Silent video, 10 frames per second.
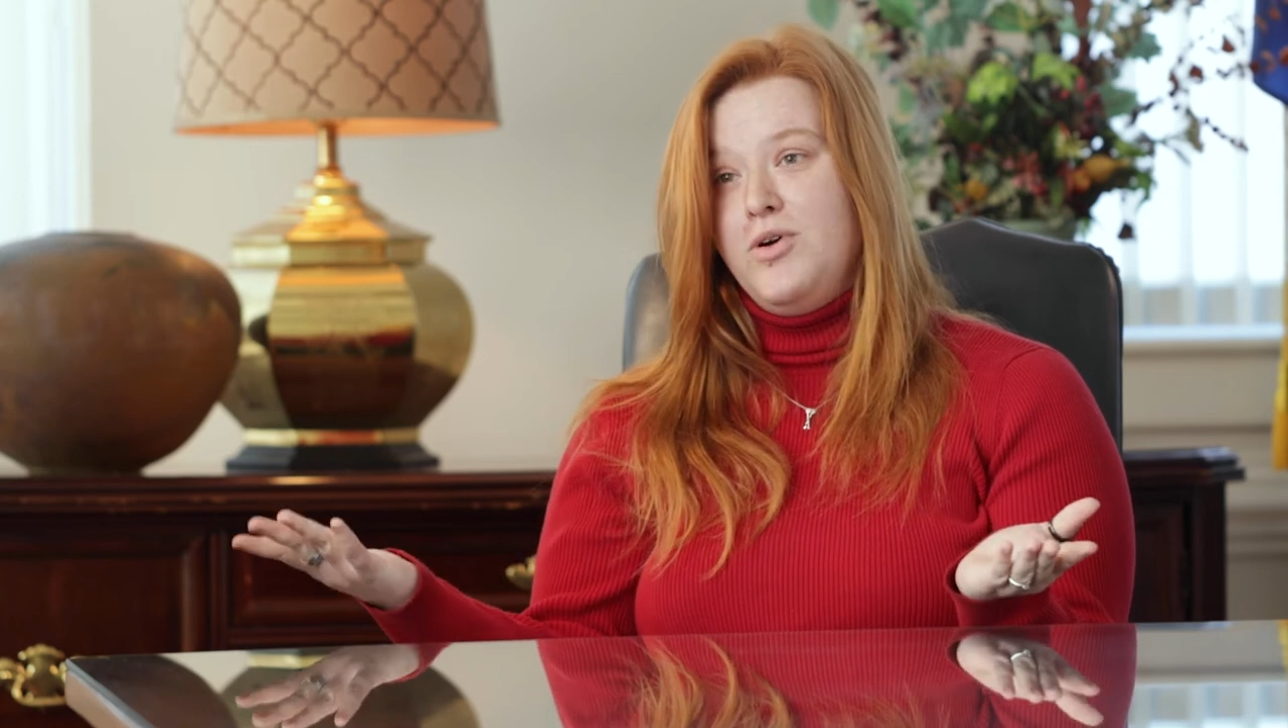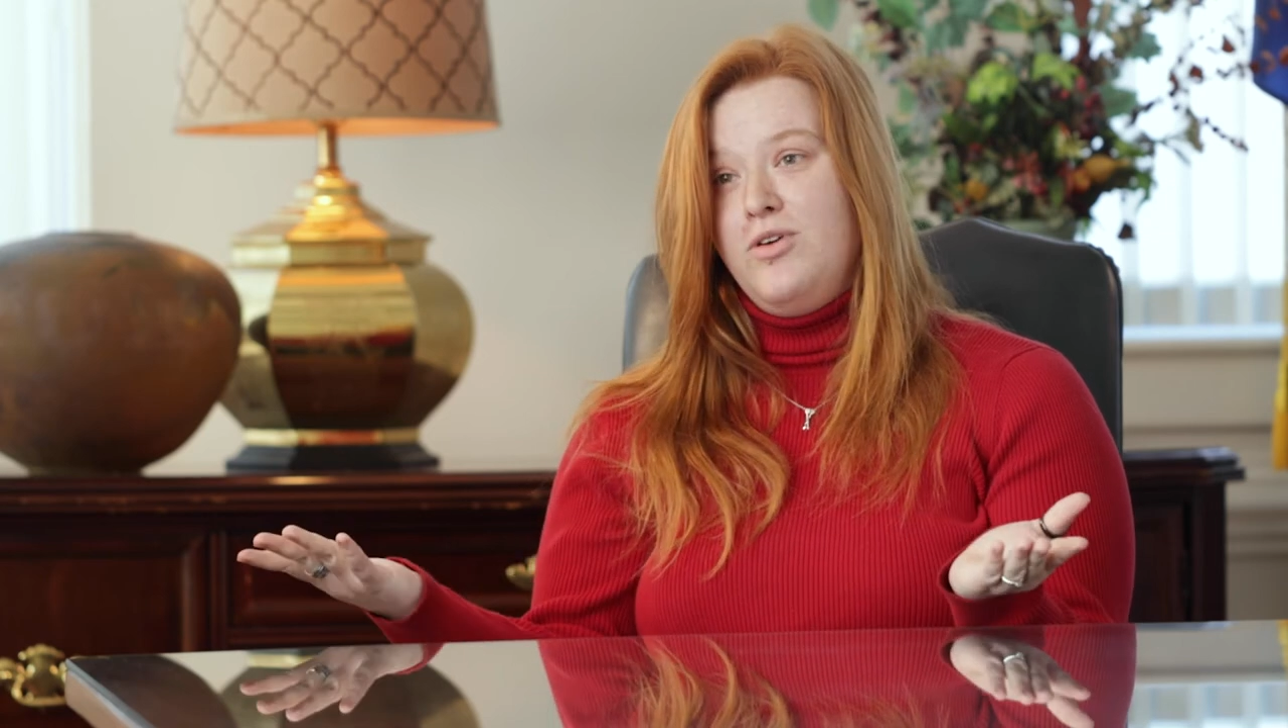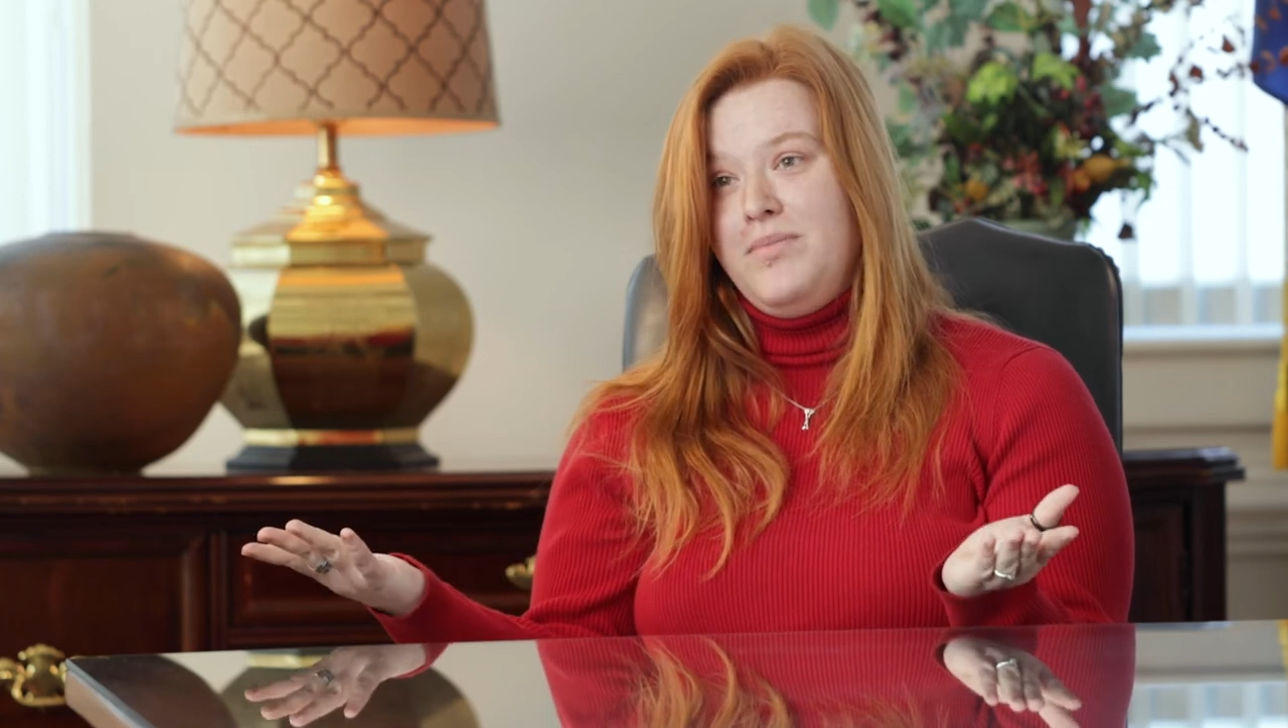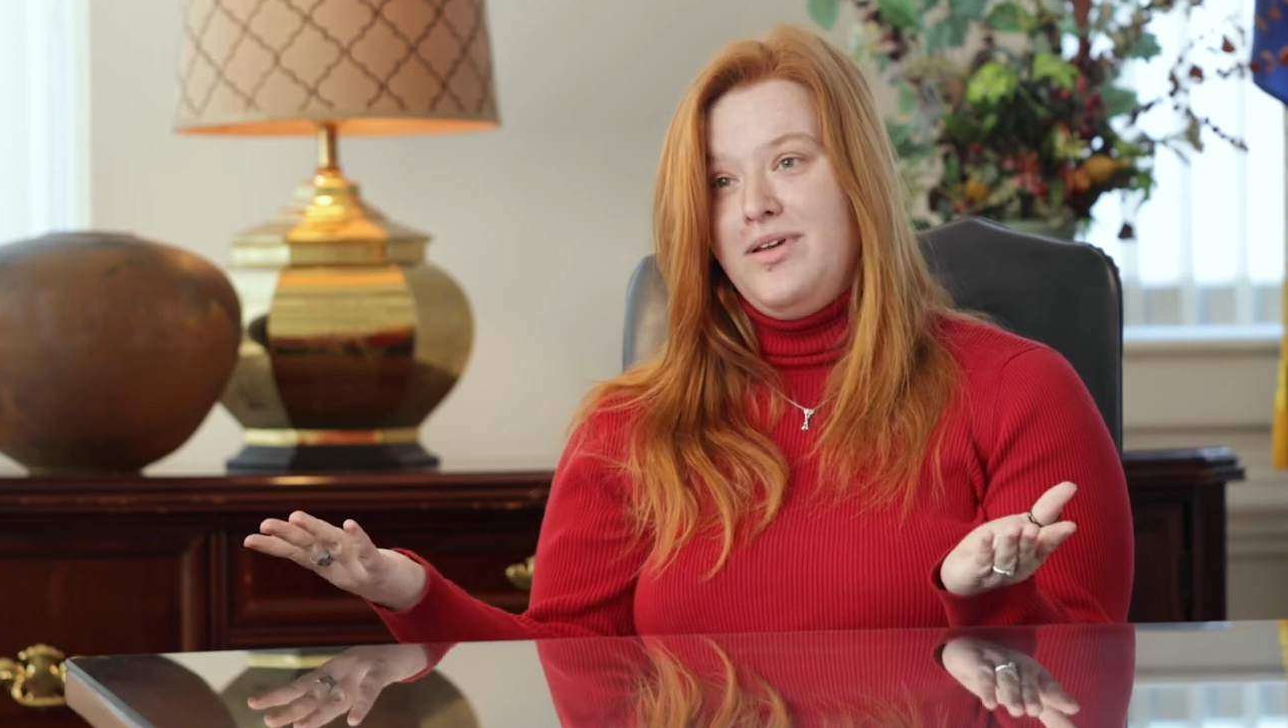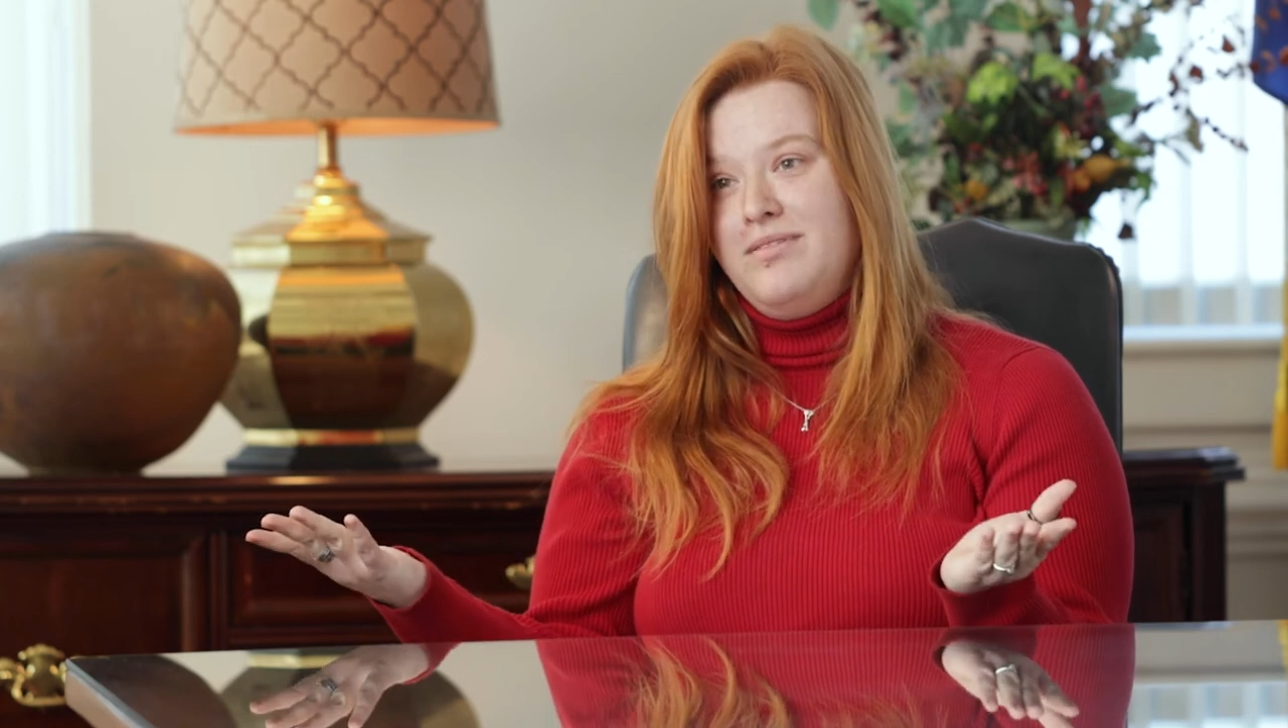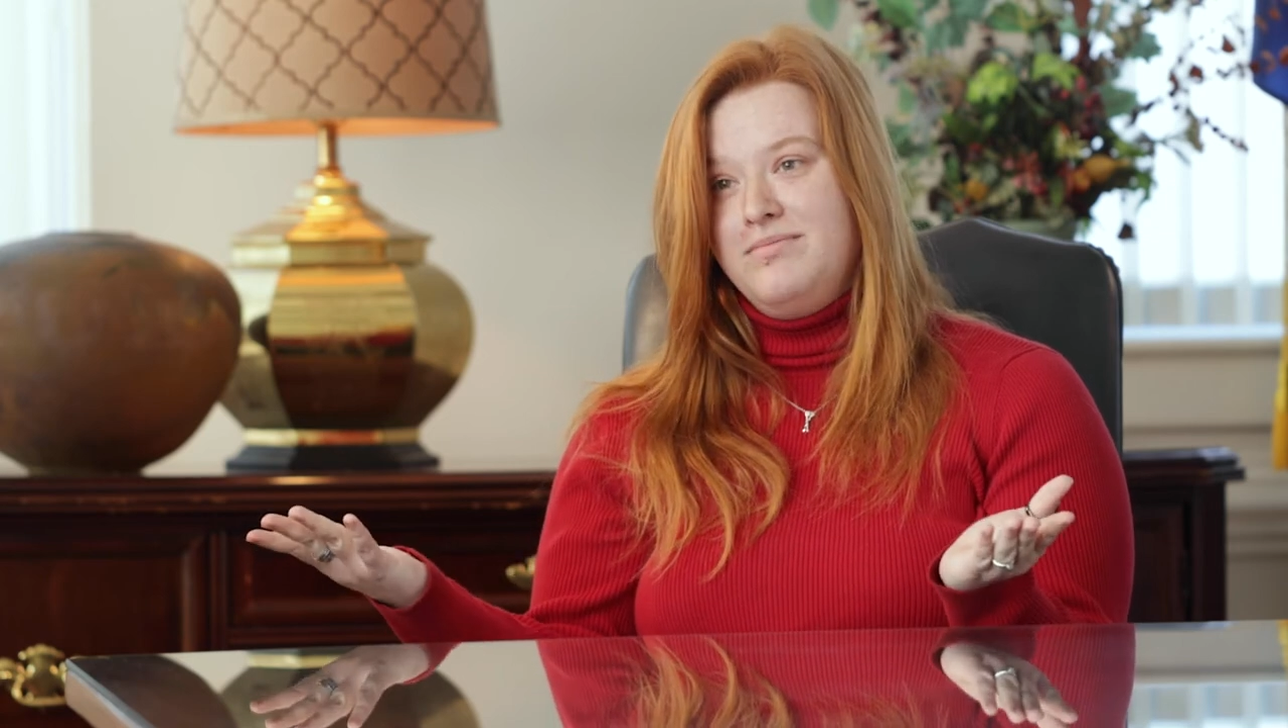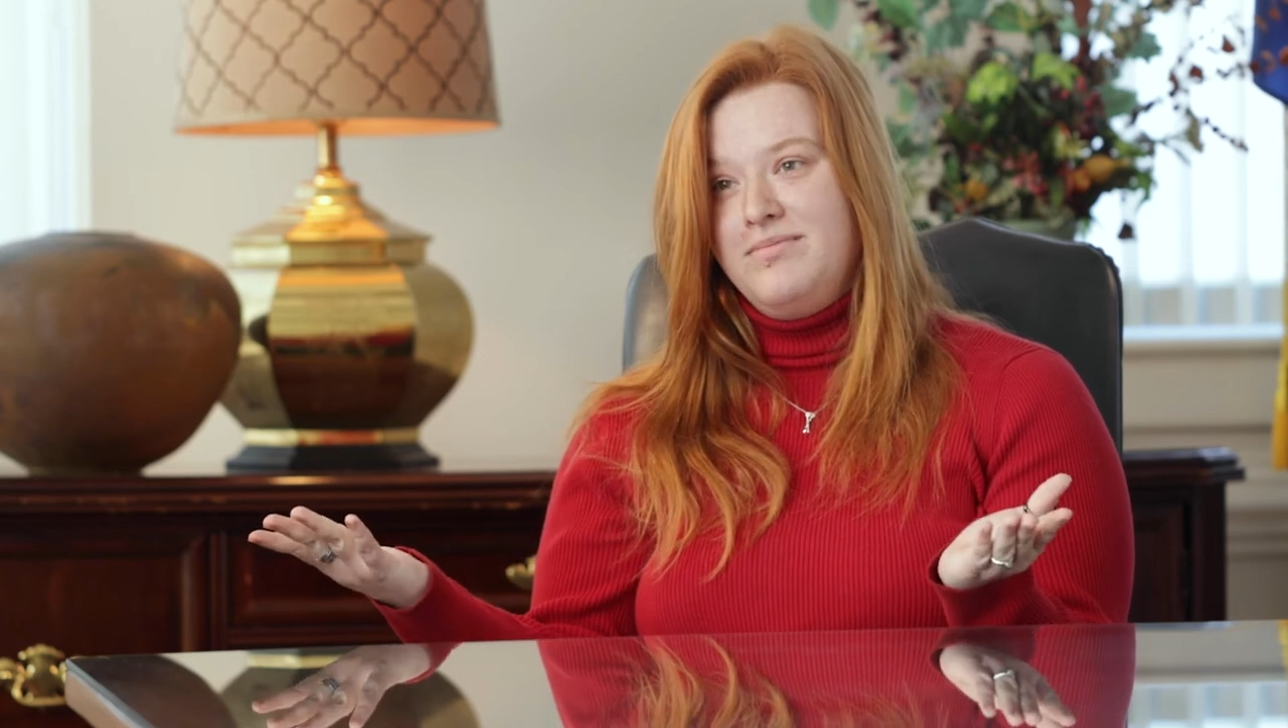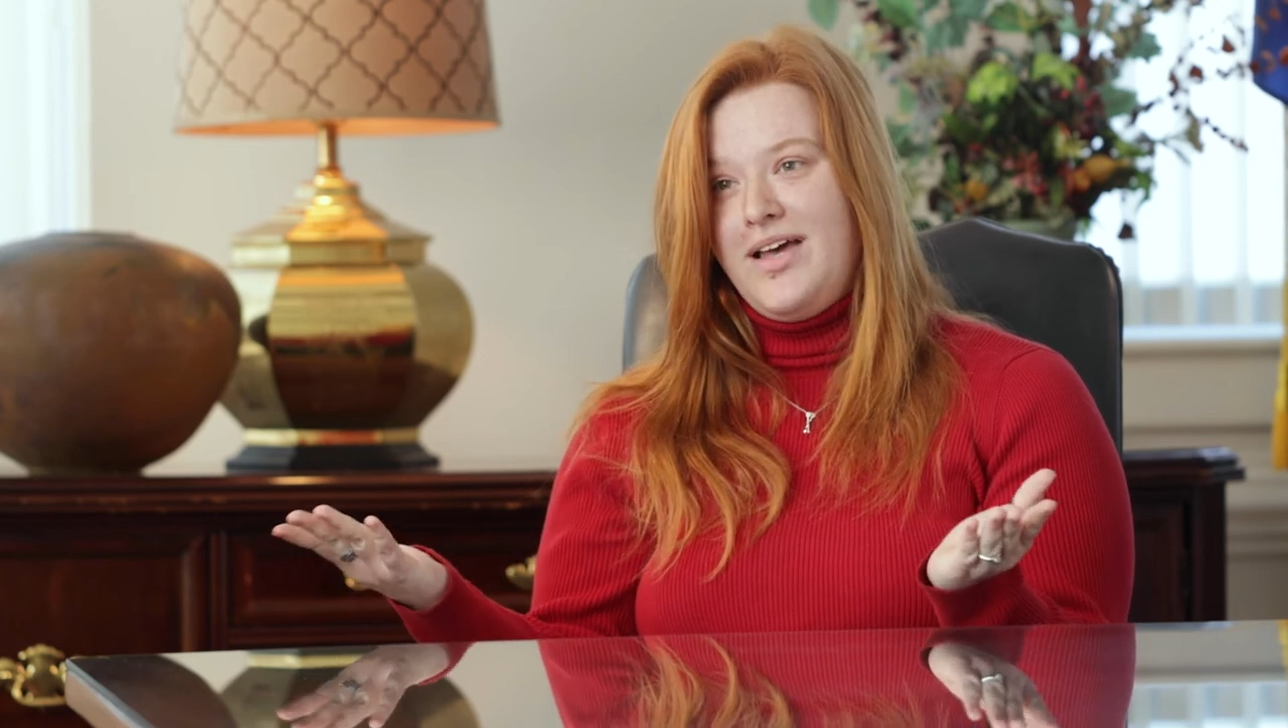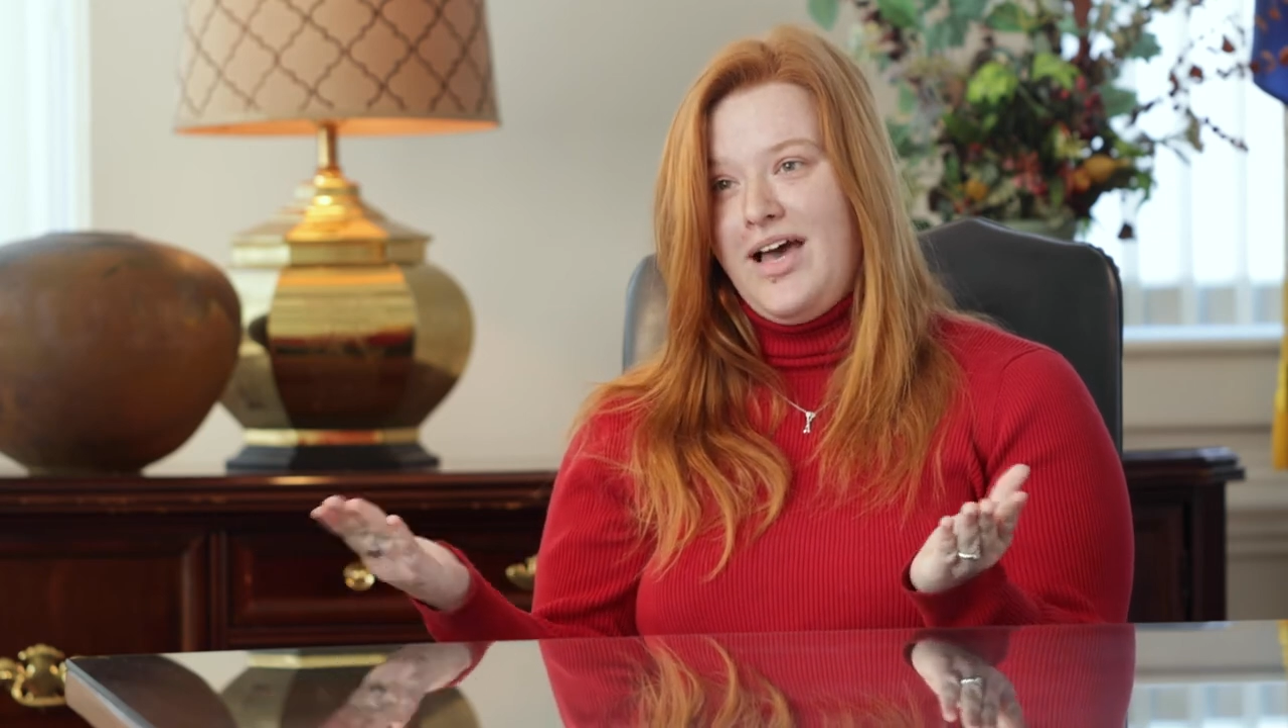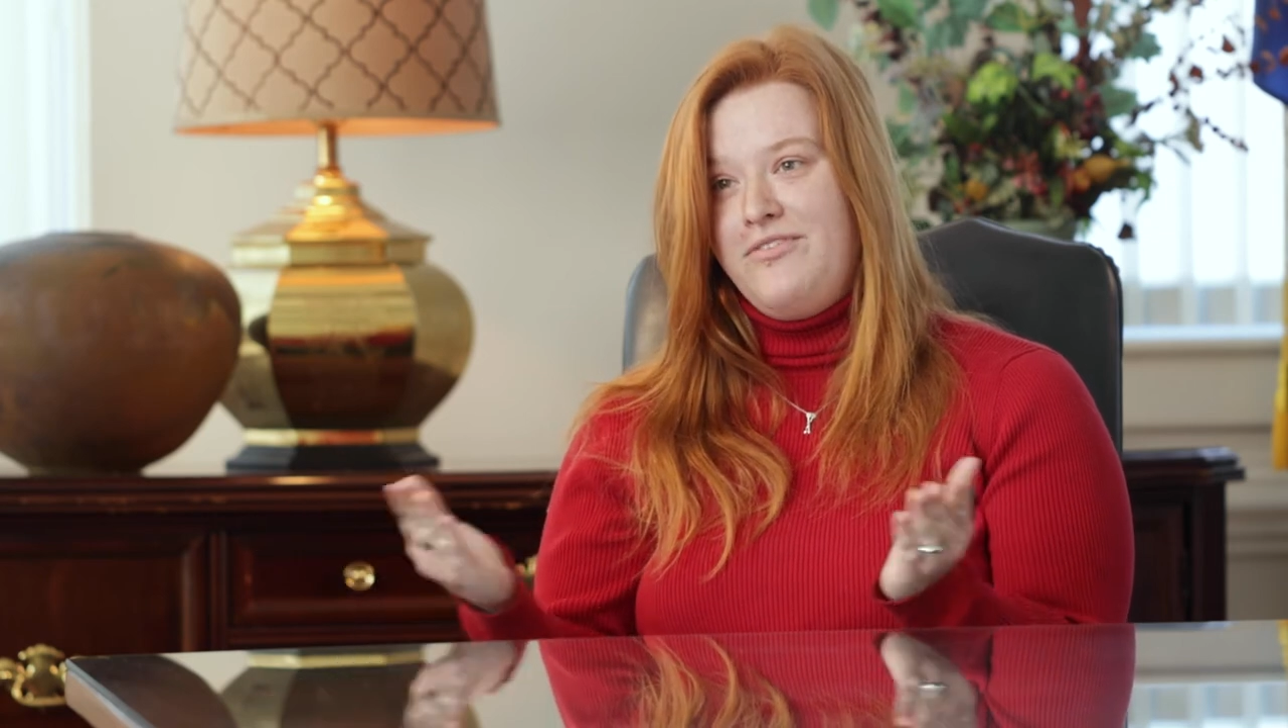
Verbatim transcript: equipment.